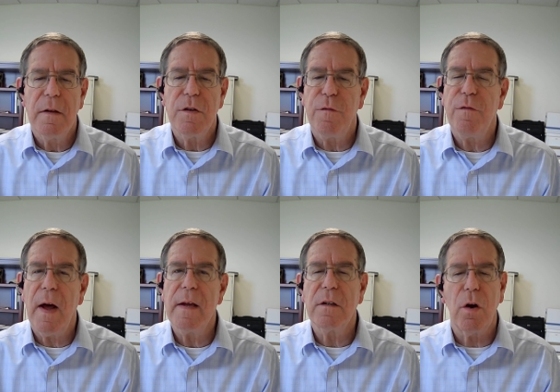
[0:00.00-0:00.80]
to
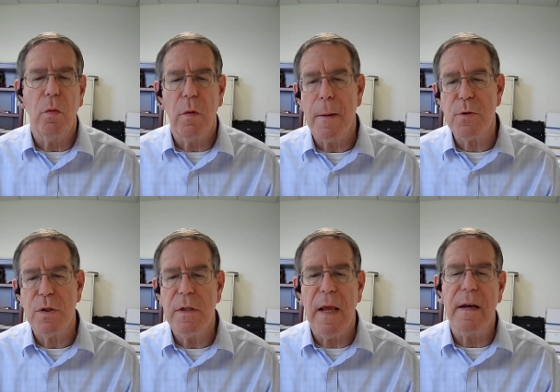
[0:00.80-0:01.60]
find
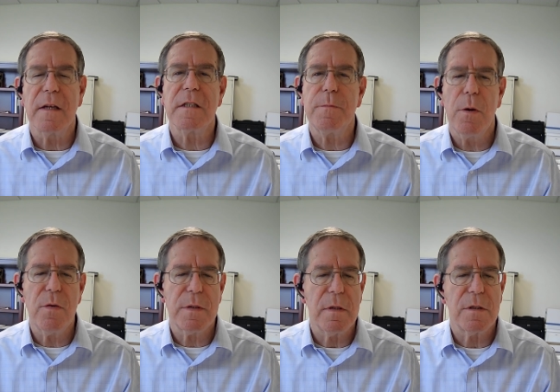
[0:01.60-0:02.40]
corruption and
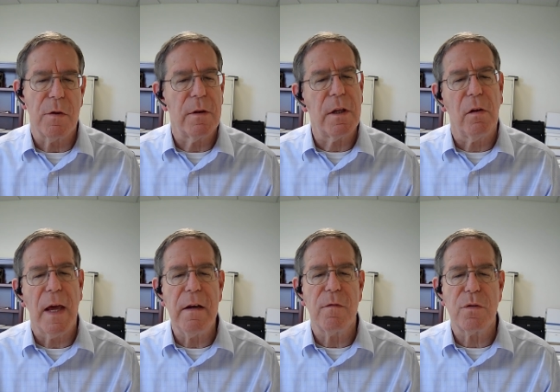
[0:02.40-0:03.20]
expose it so that the
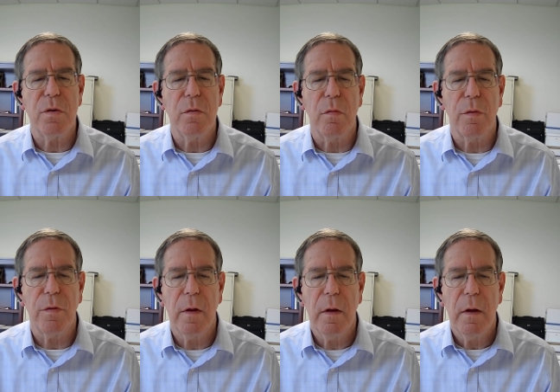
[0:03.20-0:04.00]
light of
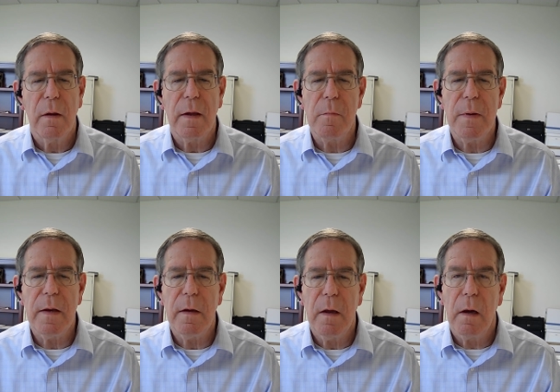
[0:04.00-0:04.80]
truth can
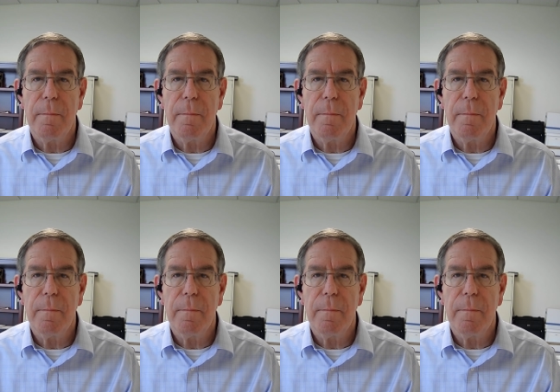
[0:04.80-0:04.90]
be